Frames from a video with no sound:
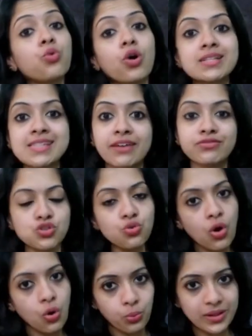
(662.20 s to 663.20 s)
walls have to
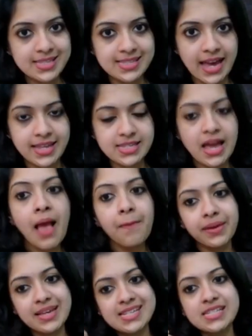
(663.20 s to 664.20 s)
withstand,
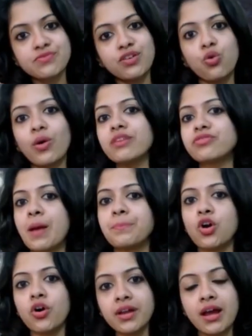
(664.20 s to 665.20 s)
because it's flowing from
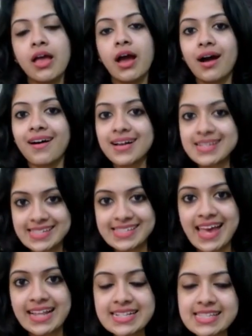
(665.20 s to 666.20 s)
your
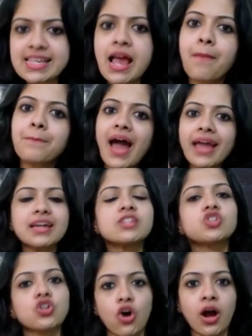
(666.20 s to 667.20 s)
cells back
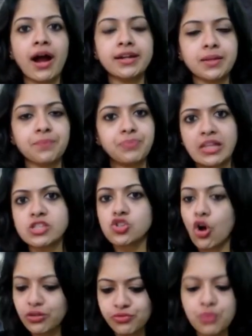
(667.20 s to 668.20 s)
into your heart. It's
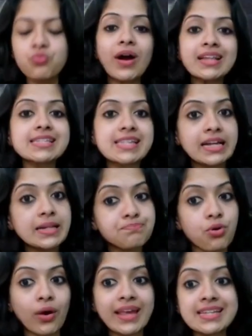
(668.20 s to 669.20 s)
not from one single
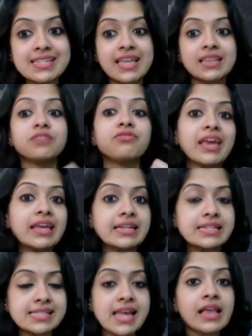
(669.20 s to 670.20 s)
point that the
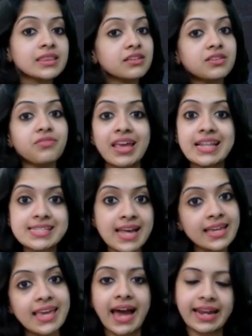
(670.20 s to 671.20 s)
veins
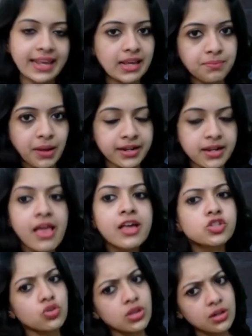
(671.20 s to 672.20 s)
are carrying blood.
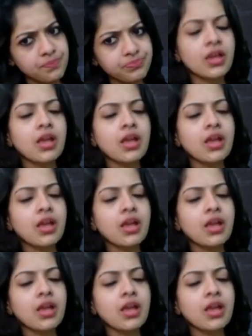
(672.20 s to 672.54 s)
So the